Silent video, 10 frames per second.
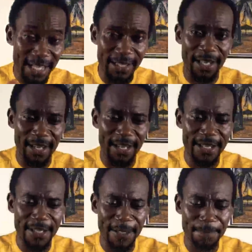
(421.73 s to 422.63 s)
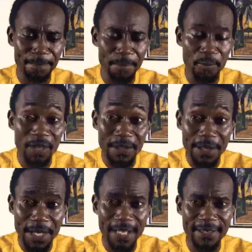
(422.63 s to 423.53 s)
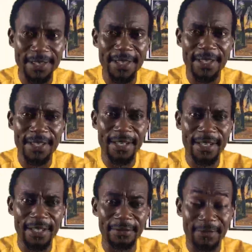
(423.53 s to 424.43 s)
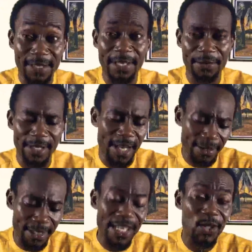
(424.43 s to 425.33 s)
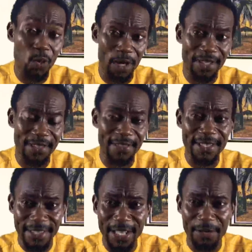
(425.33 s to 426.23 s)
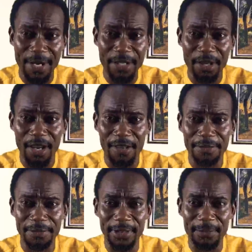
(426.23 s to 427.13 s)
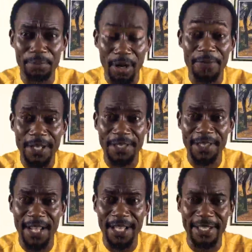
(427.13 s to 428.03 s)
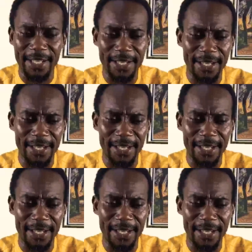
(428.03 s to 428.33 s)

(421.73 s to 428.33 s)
and declare it. That's the secret. This was the secret of prophets like